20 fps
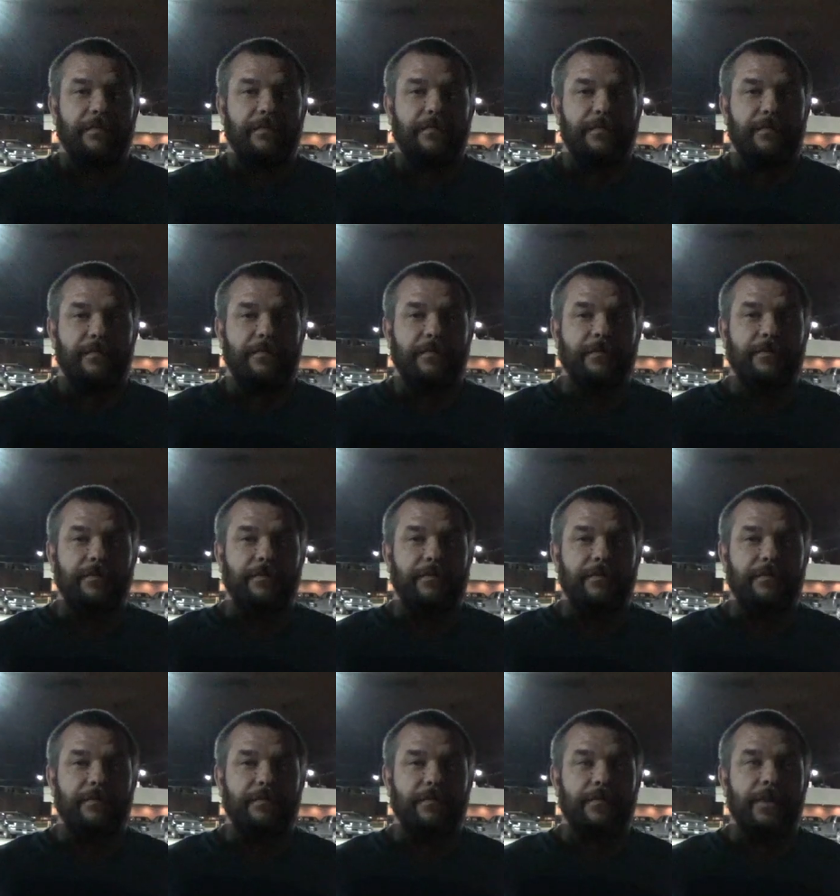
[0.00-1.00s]
in it
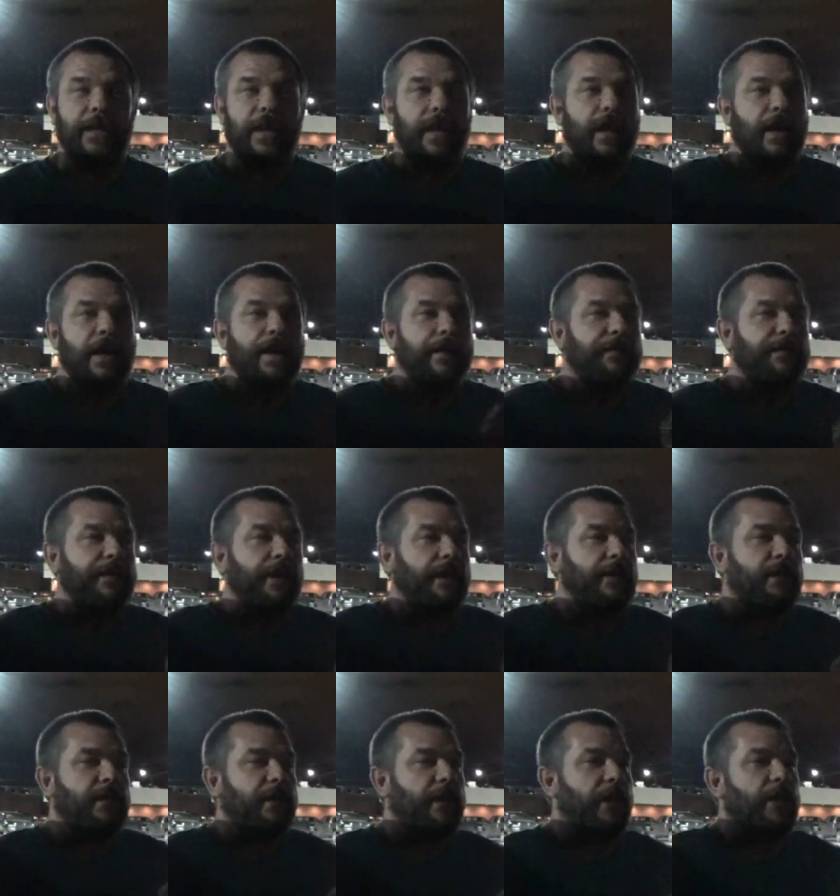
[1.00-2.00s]
so what? The, the they,
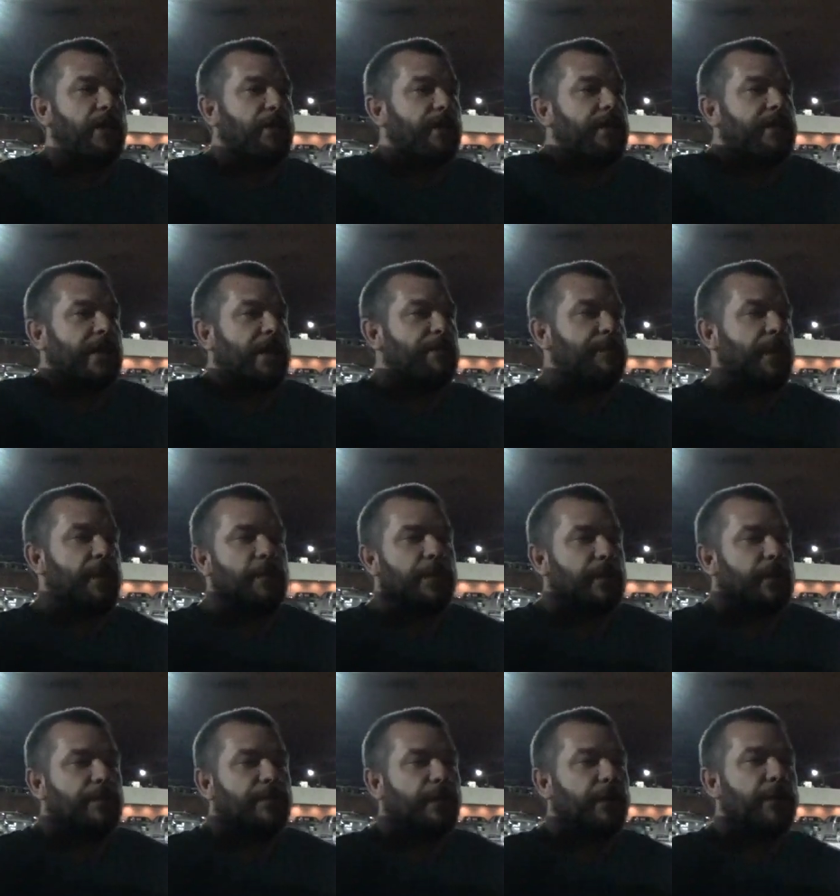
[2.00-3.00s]
bat- they, do the same thing with
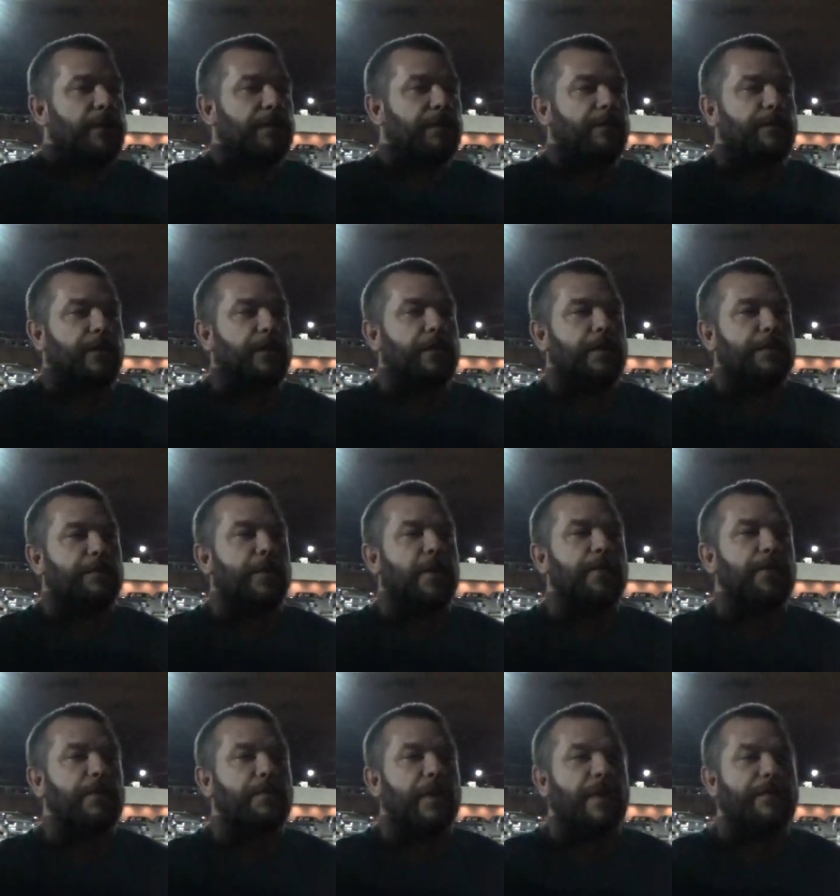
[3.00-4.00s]
their fruit fruit
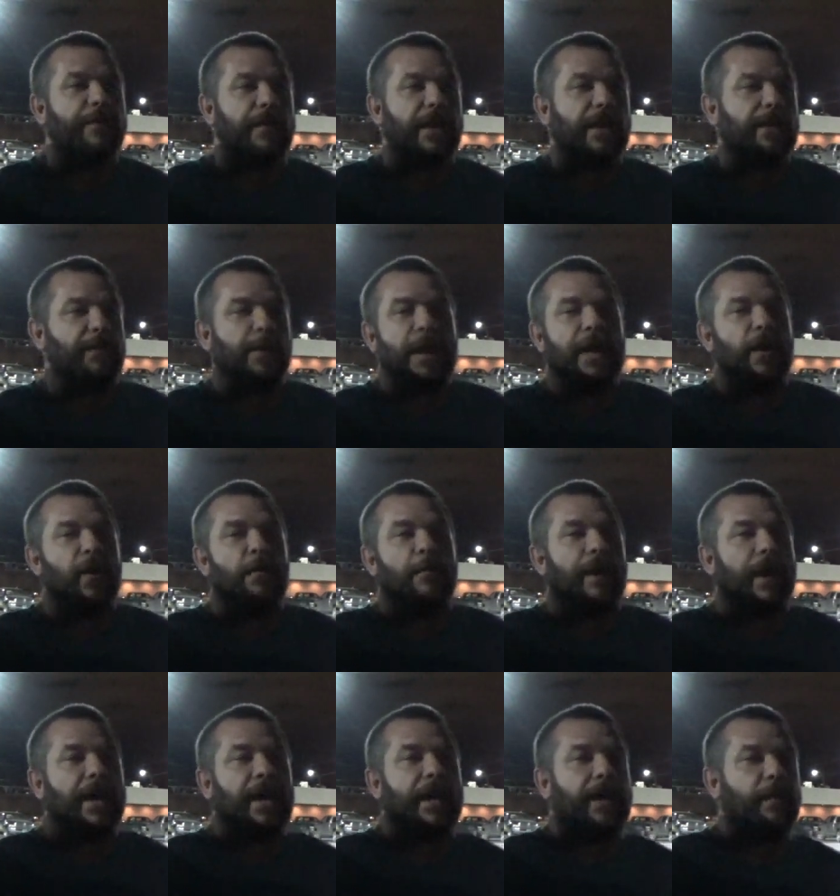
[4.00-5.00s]
explosion. So that's so why I don't
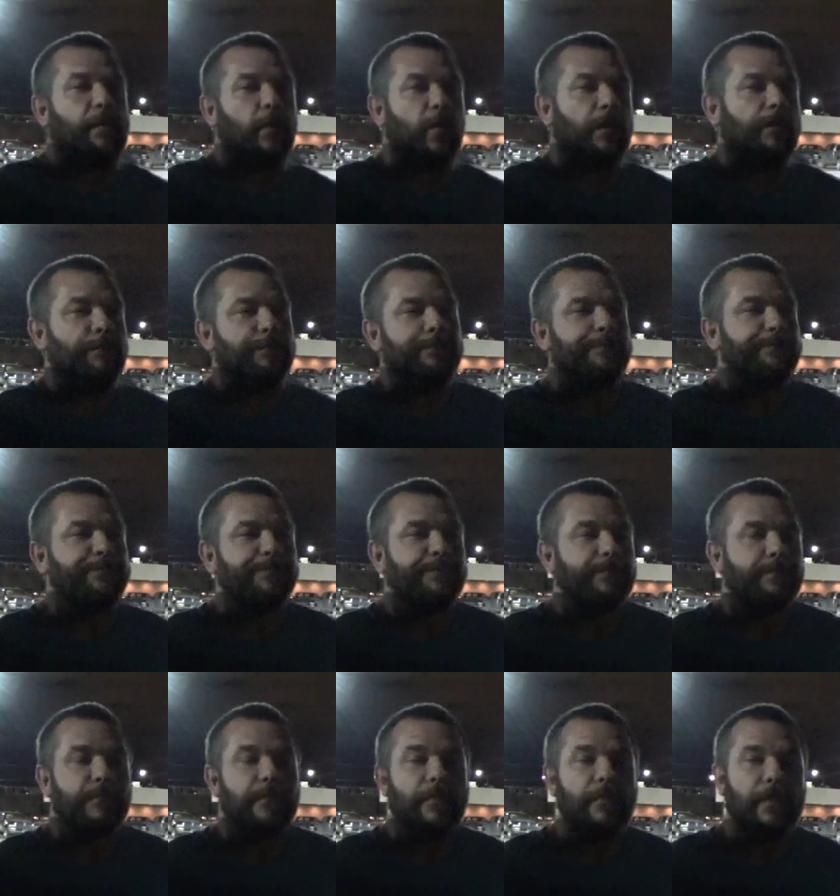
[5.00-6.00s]
buy it anymore. So when they're
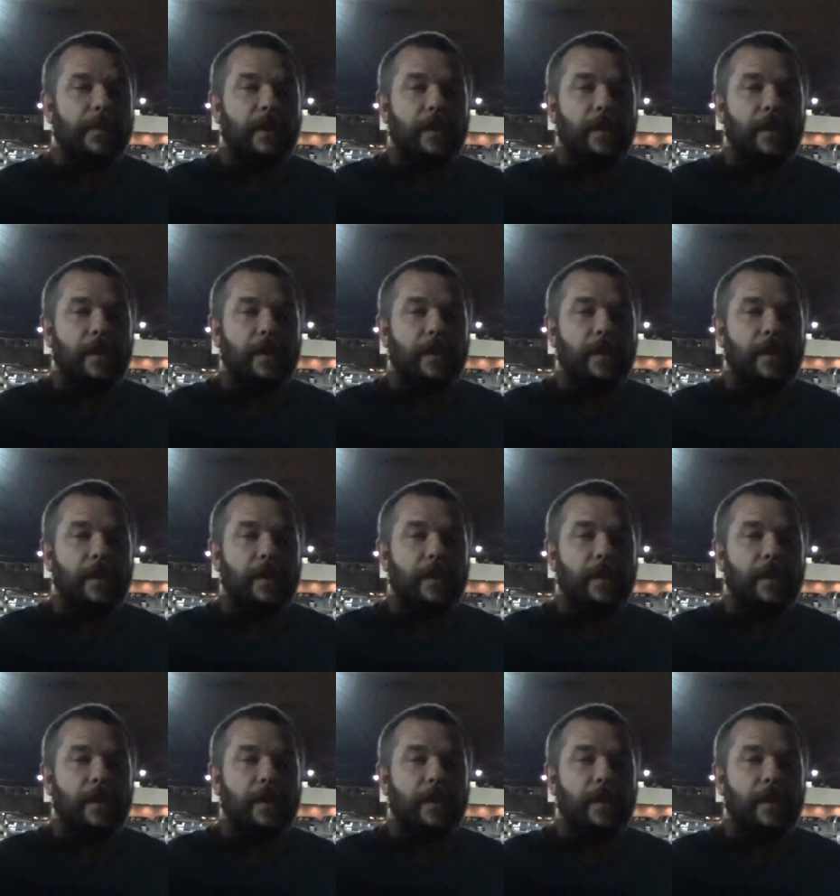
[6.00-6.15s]
making it,